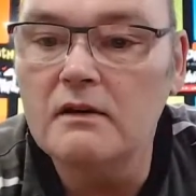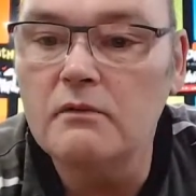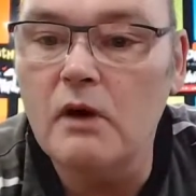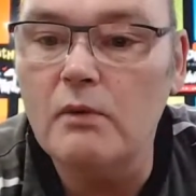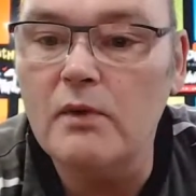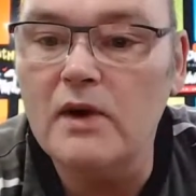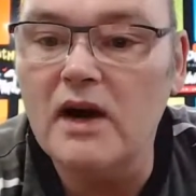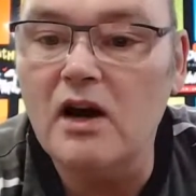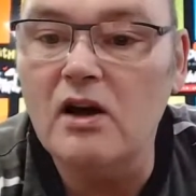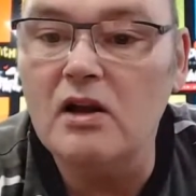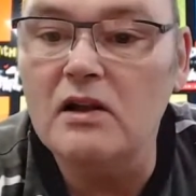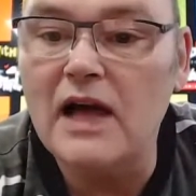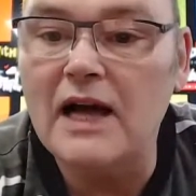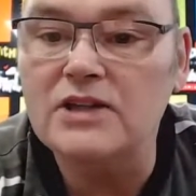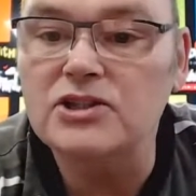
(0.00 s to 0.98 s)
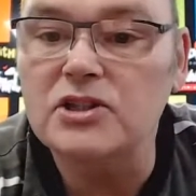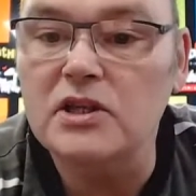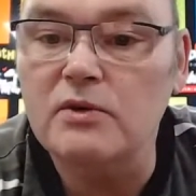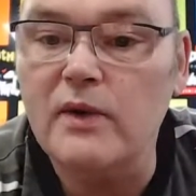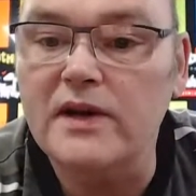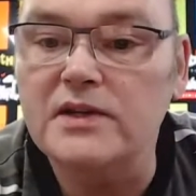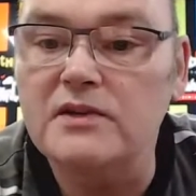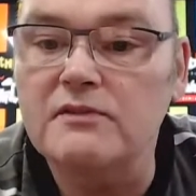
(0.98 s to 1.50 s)
What we're all actually
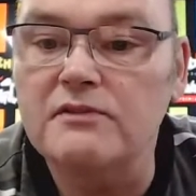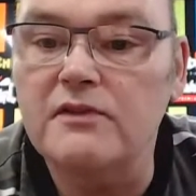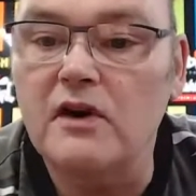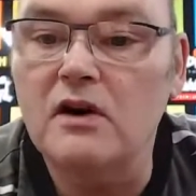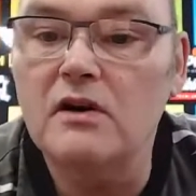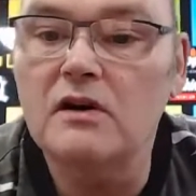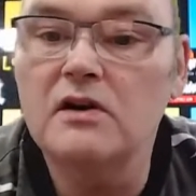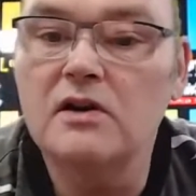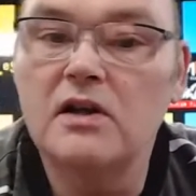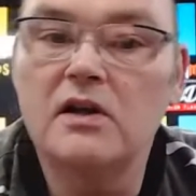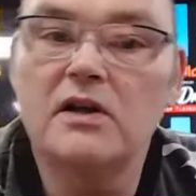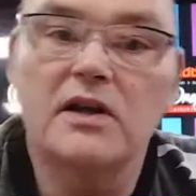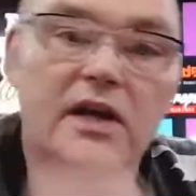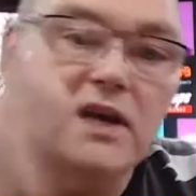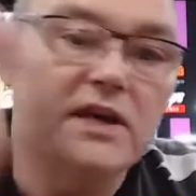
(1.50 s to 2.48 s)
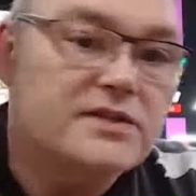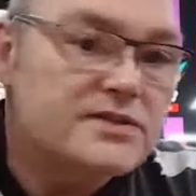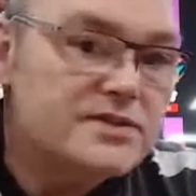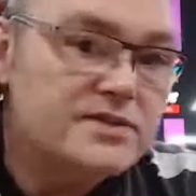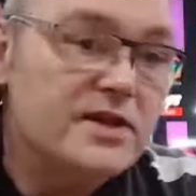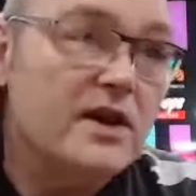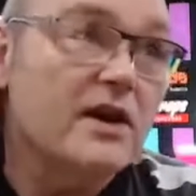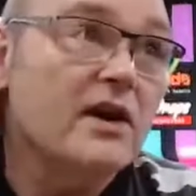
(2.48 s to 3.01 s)
waiting for
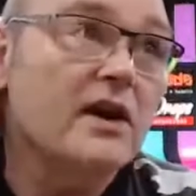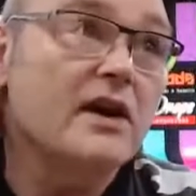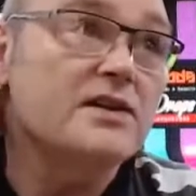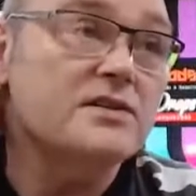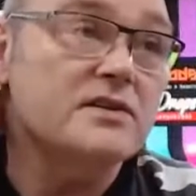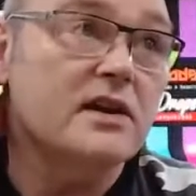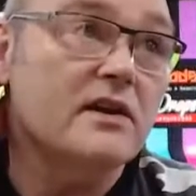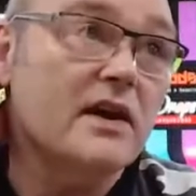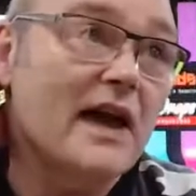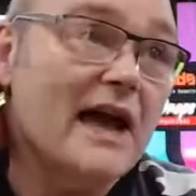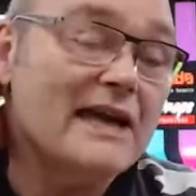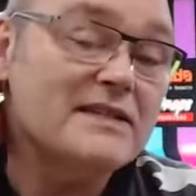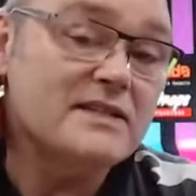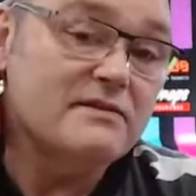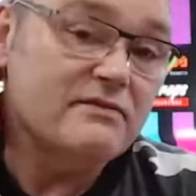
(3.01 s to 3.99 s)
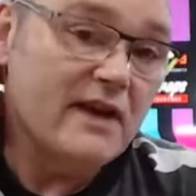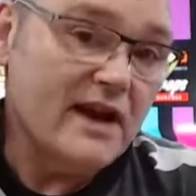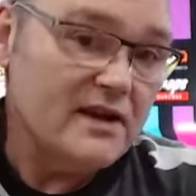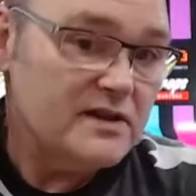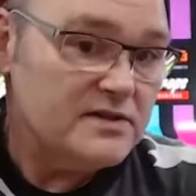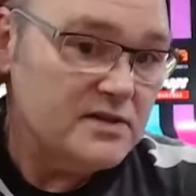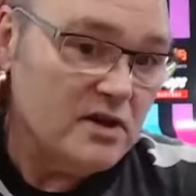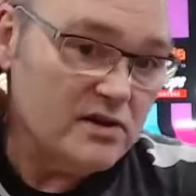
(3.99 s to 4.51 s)
is a
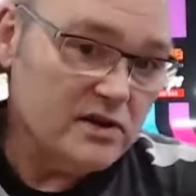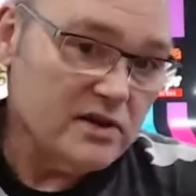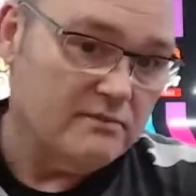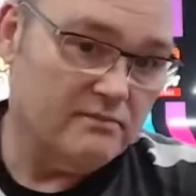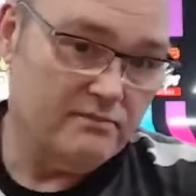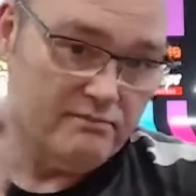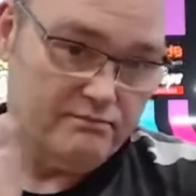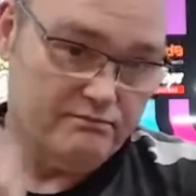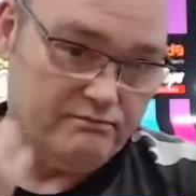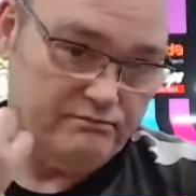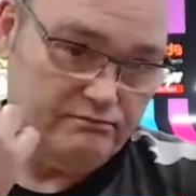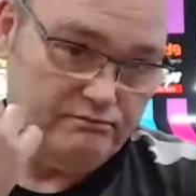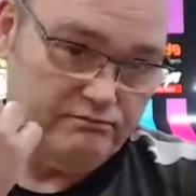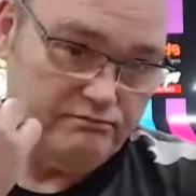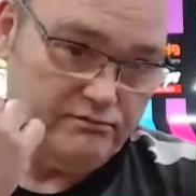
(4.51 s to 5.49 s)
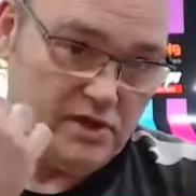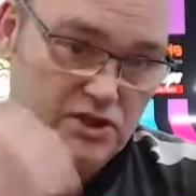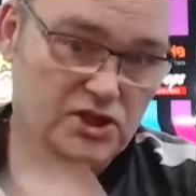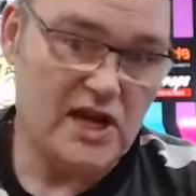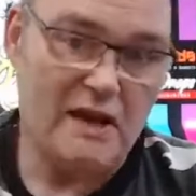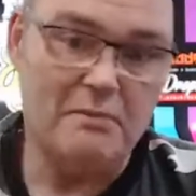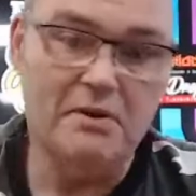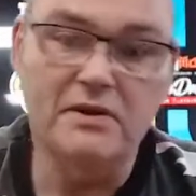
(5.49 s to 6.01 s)
antivirus or a
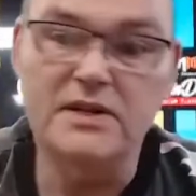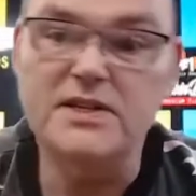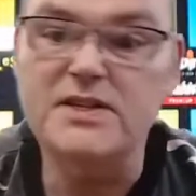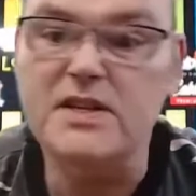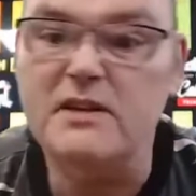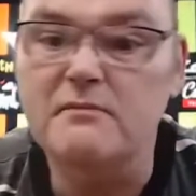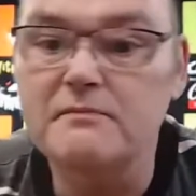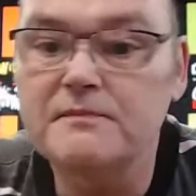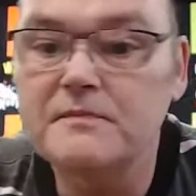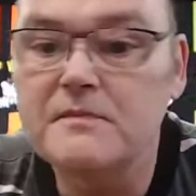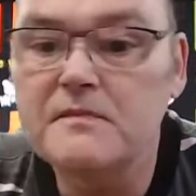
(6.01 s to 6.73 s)
jab, isn't it?